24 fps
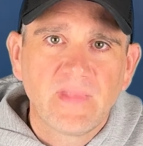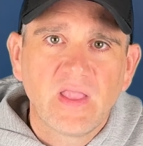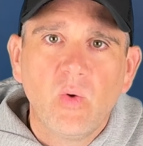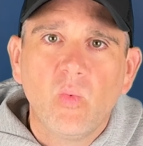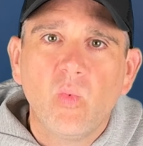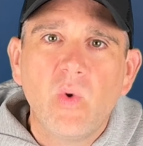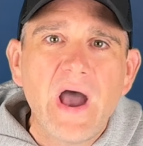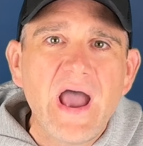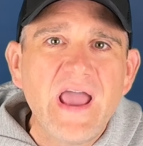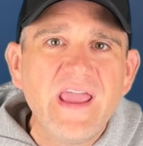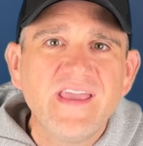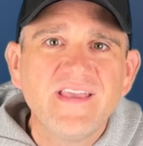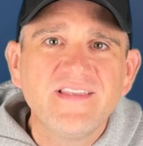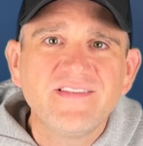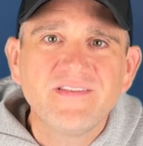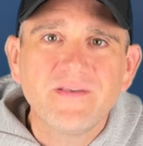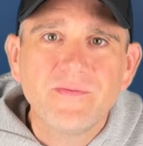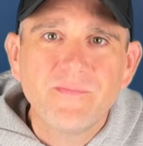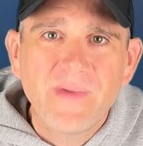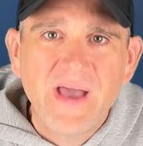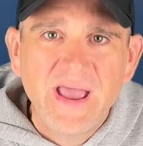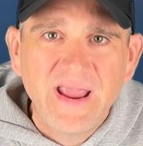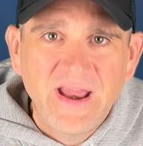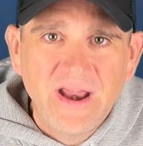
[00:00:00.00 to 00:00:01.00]
Why
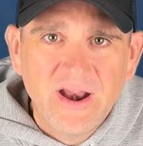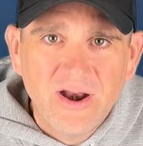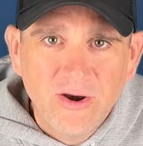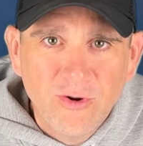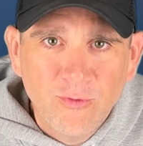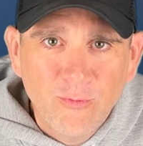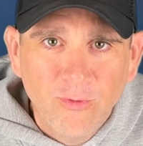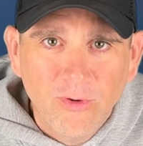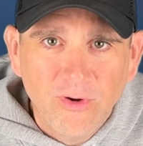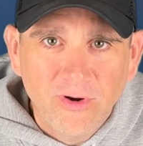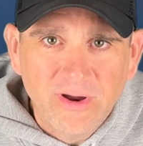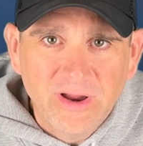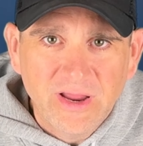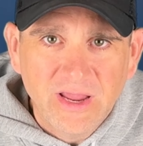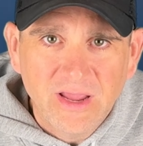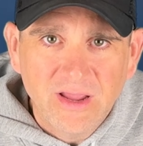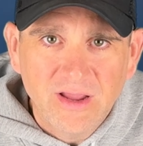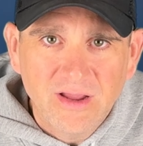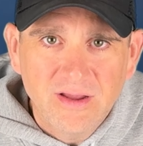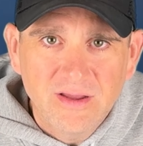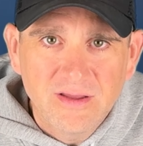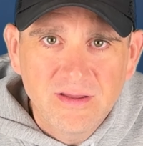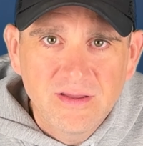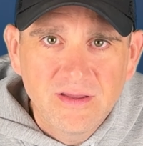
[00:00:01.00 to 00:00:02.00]
isn't my air
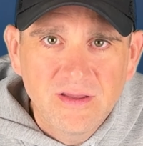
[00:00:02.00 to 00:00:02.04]
working?